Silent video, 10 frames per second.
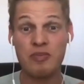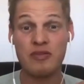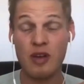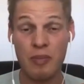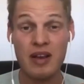
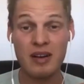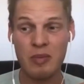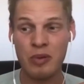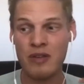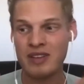appear to be
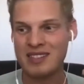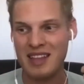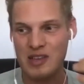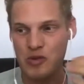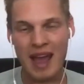perfect that
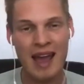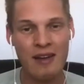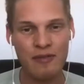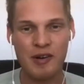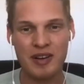you can't
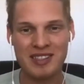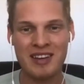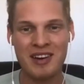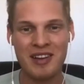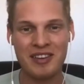focus on
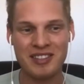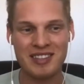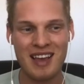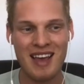others.